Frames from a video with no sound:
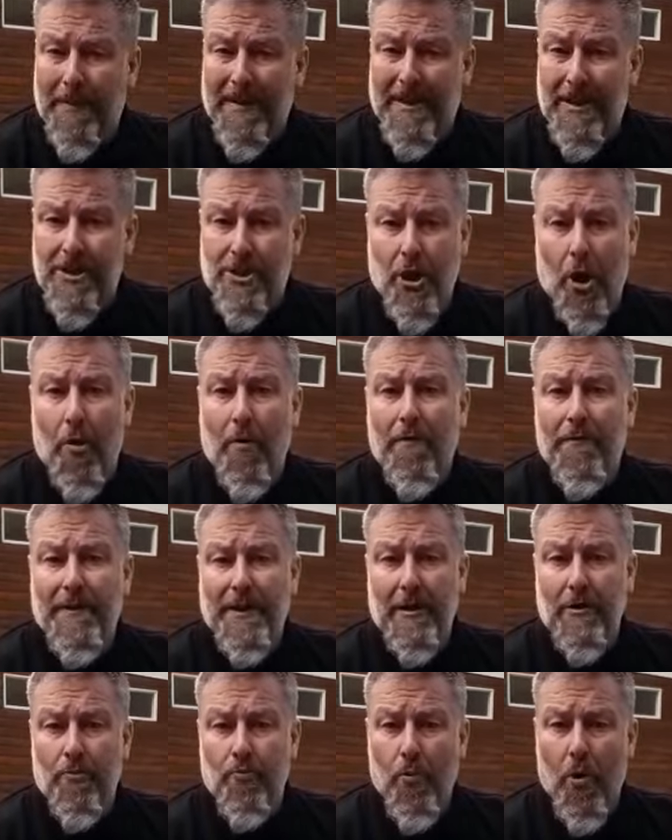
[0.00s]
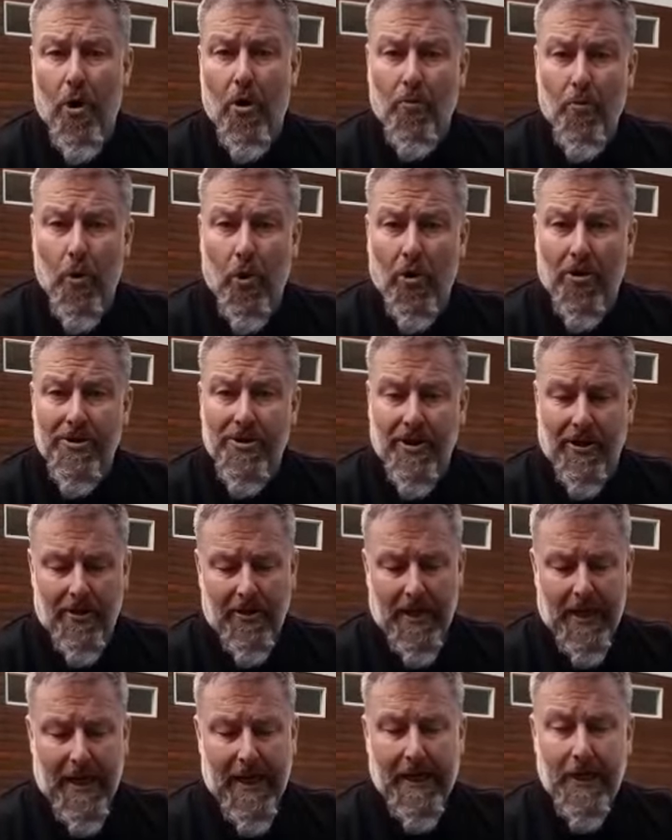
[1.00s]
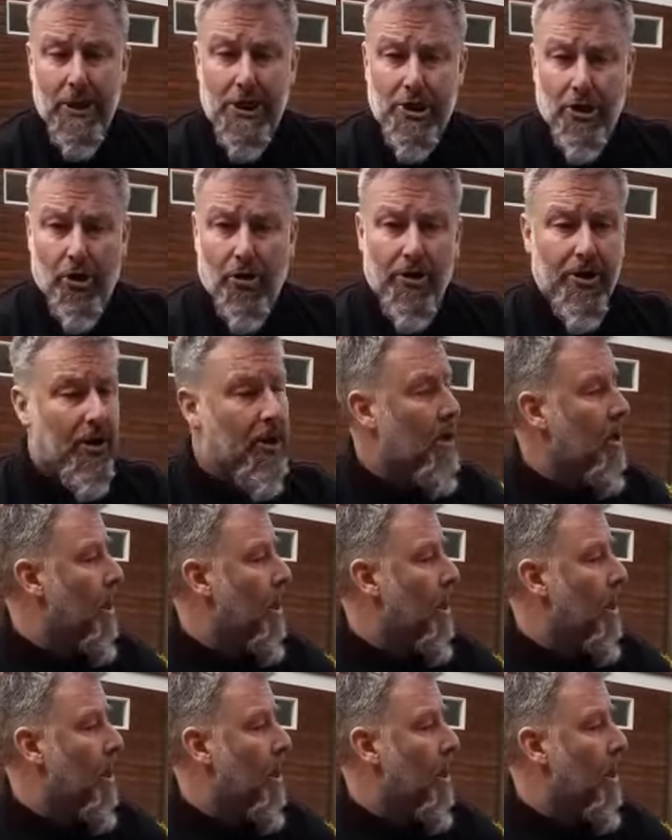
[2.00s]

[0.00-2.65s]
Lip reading: be dissolved in warm water in a jug